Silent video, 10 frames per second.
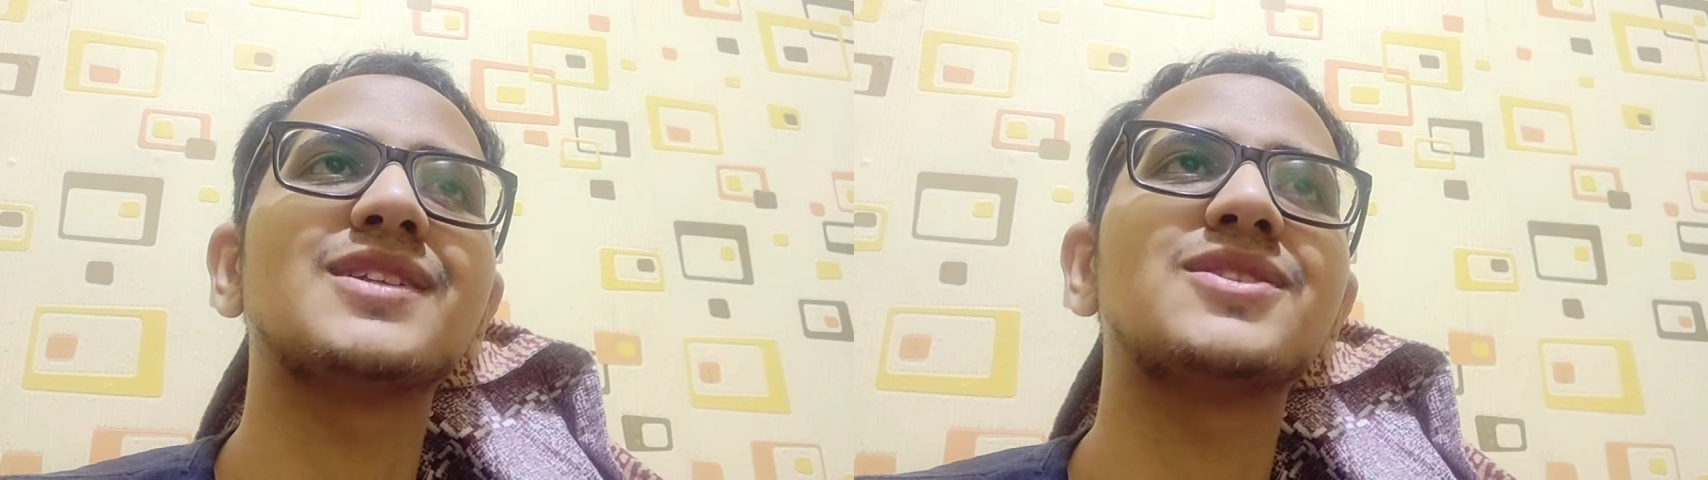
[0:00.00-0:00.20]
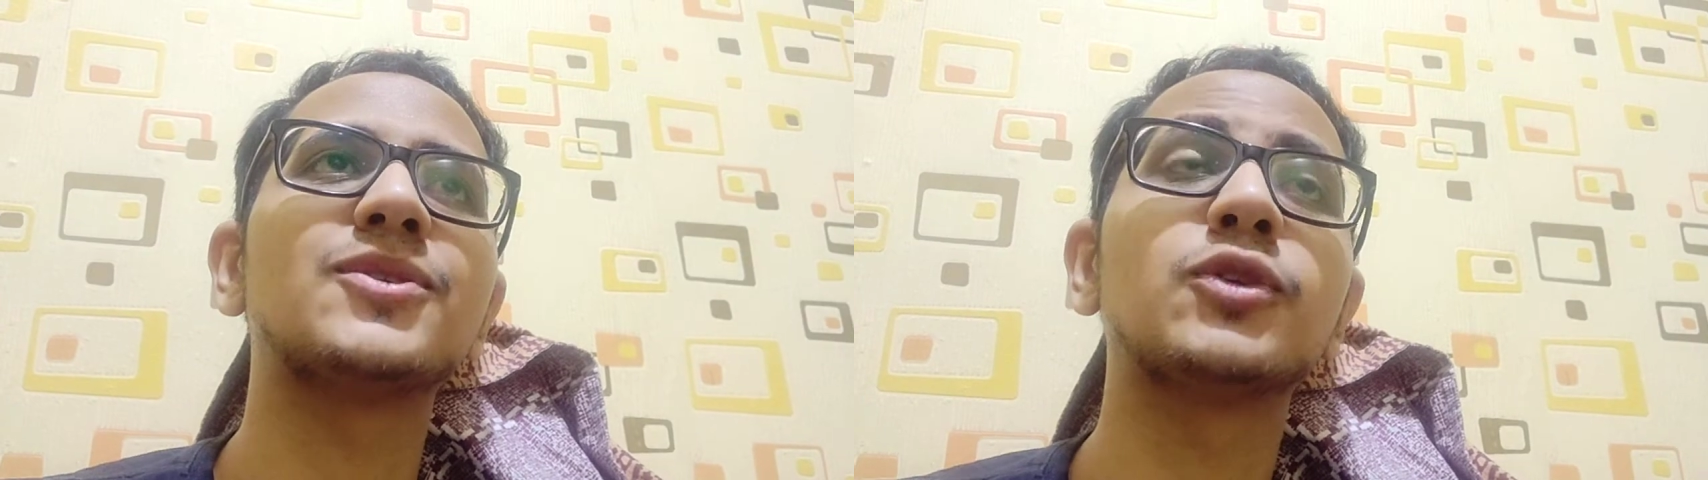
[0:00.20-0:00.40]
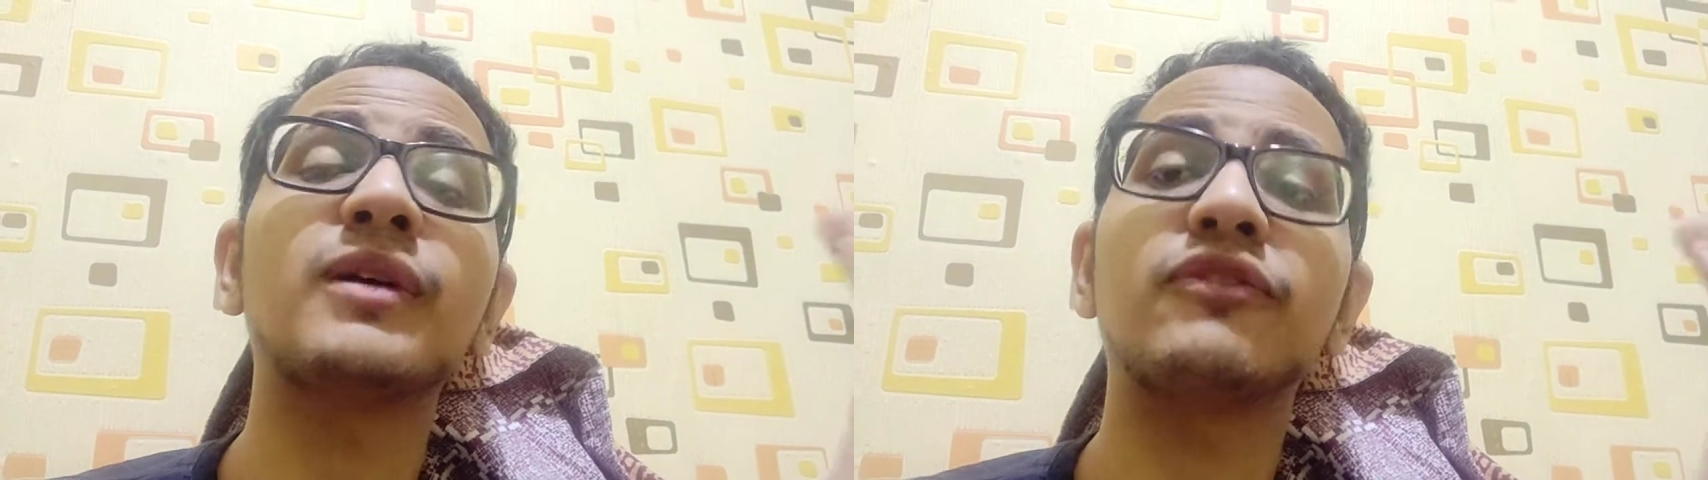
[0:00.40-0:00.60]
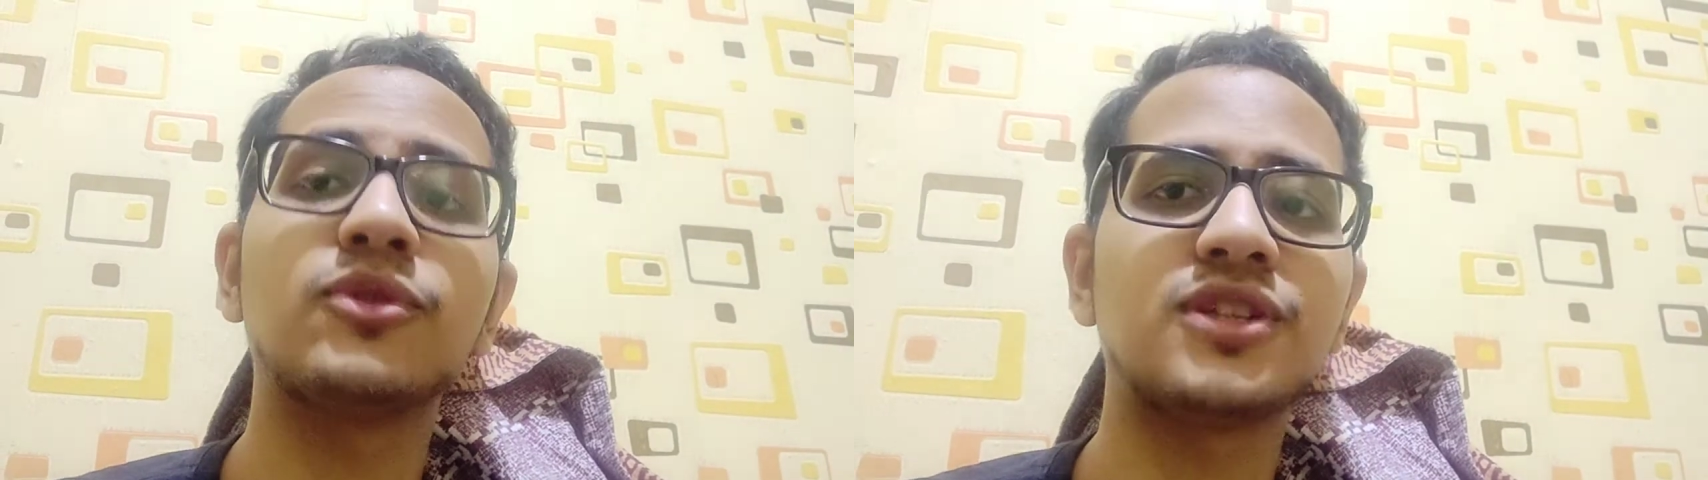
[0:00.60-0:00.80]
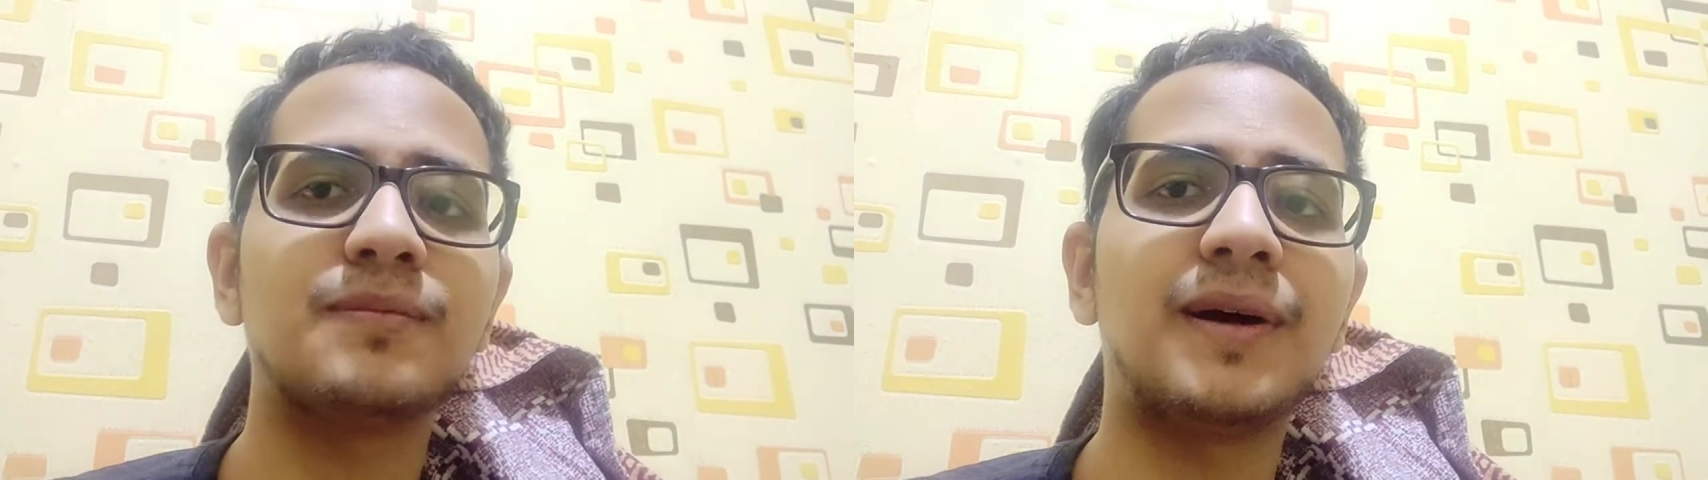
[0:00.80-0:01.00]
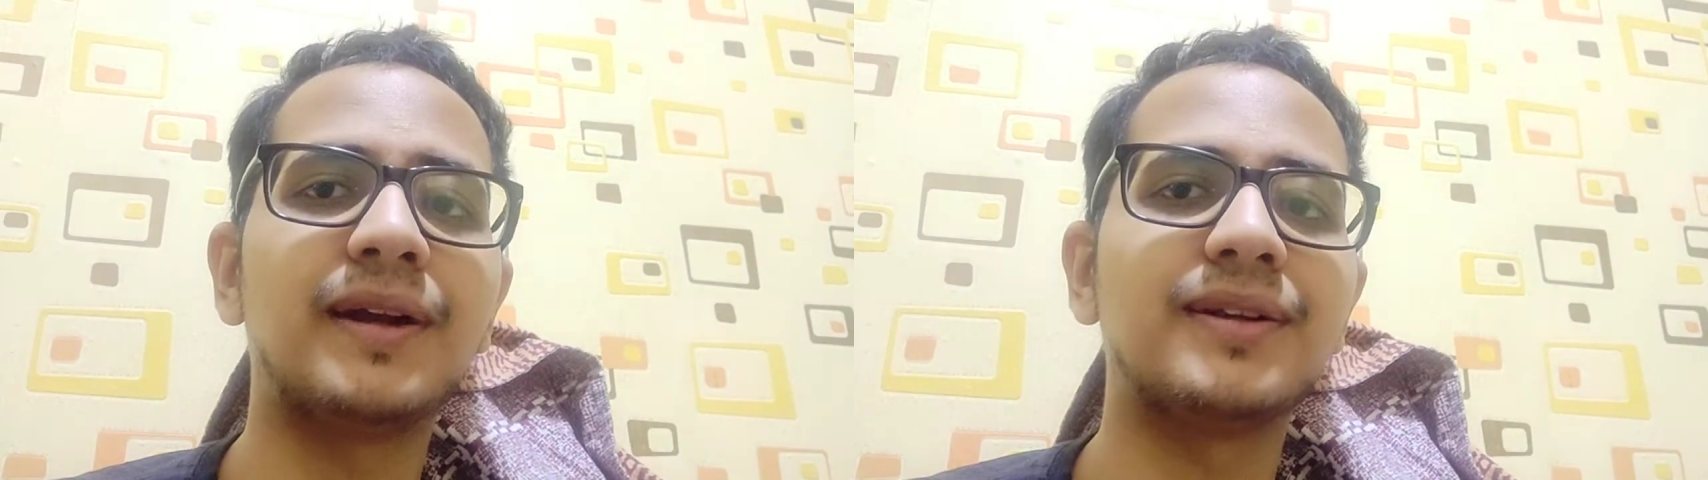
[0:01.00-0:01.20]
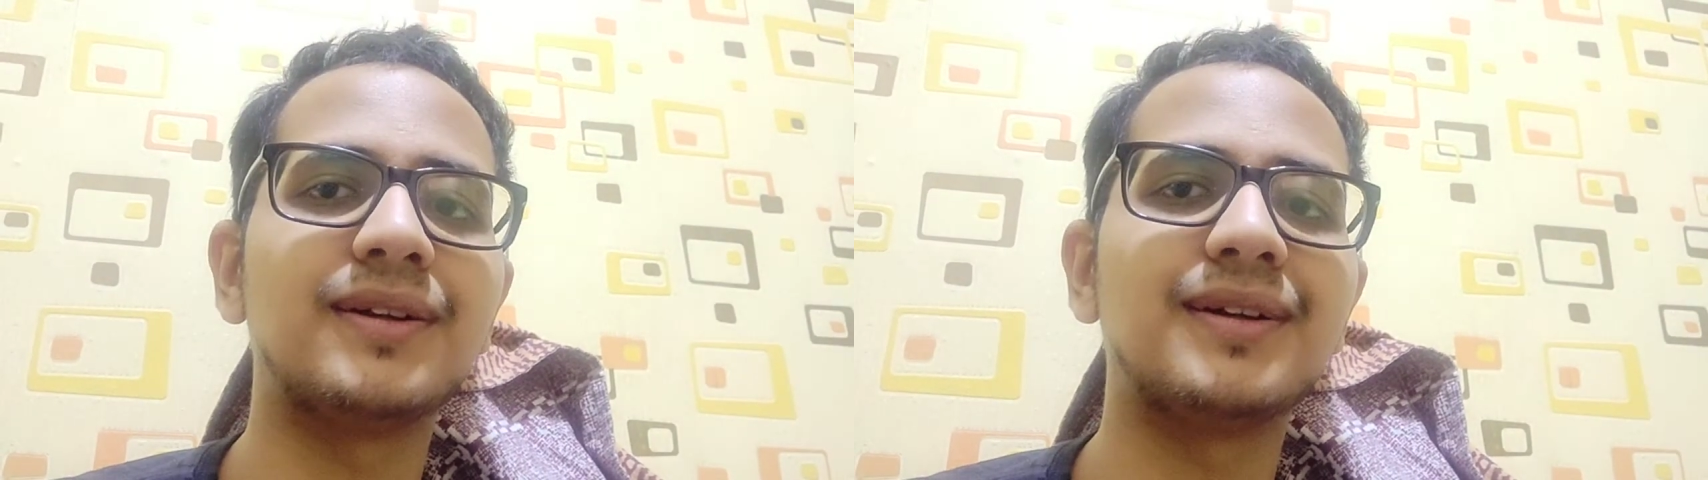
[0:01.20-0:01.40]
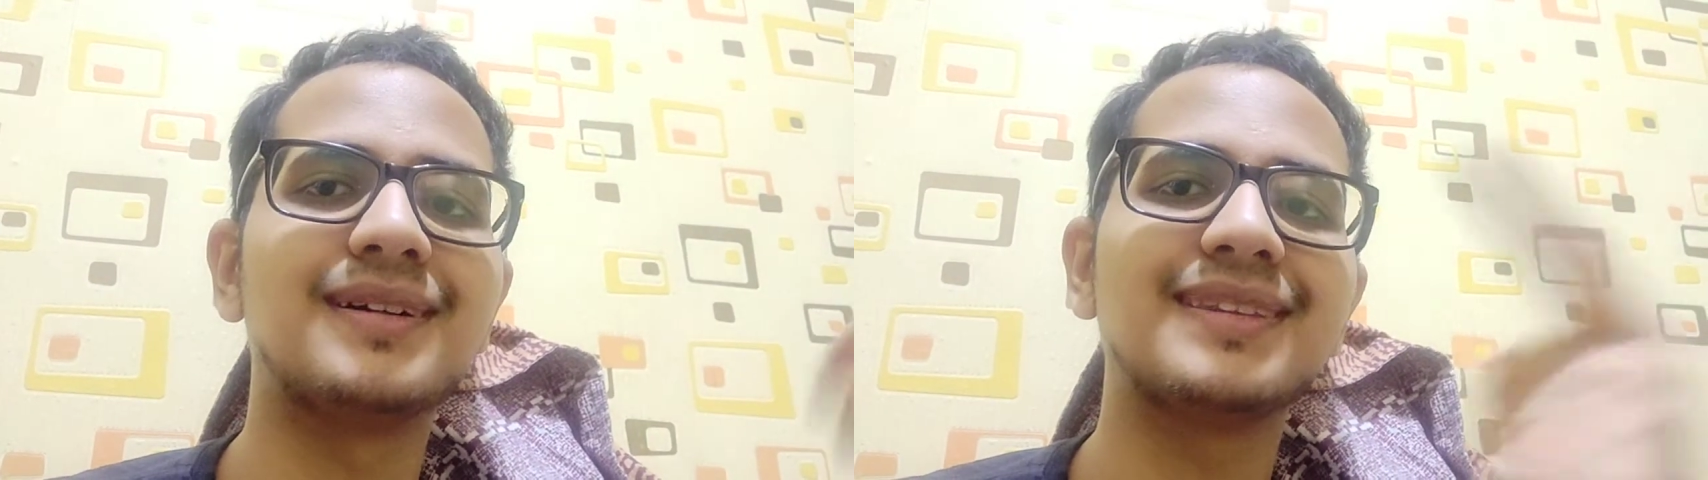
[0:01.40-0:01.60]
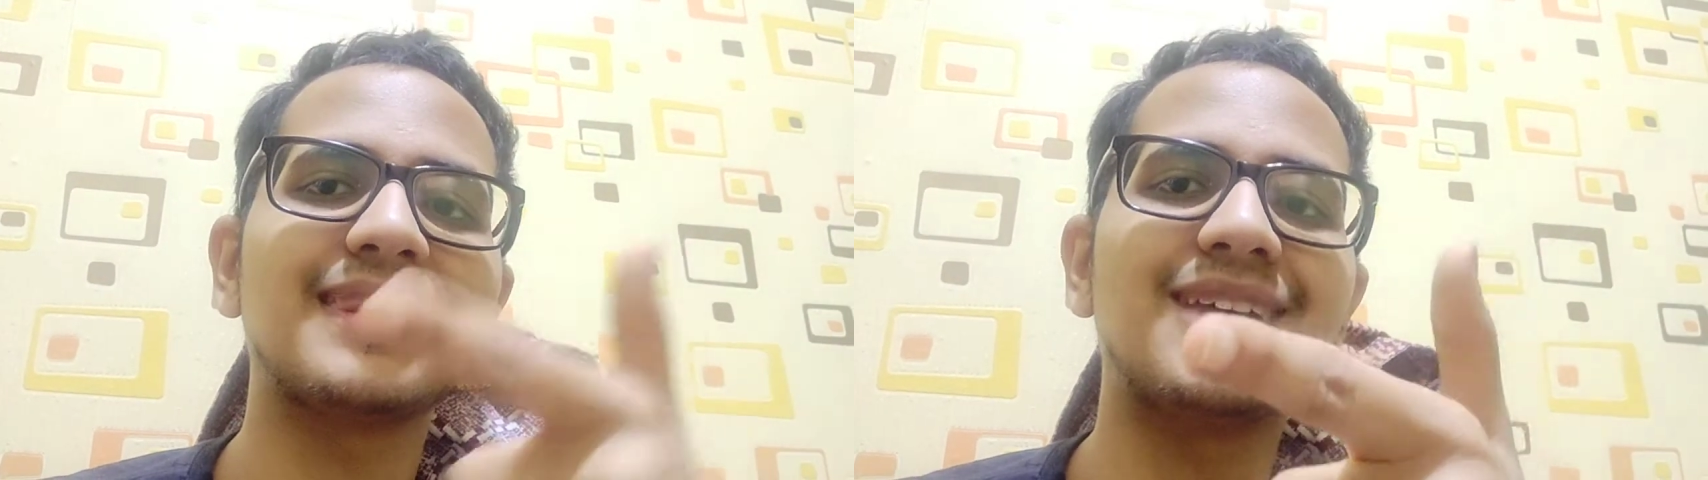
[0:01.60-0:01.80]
So to my future partner,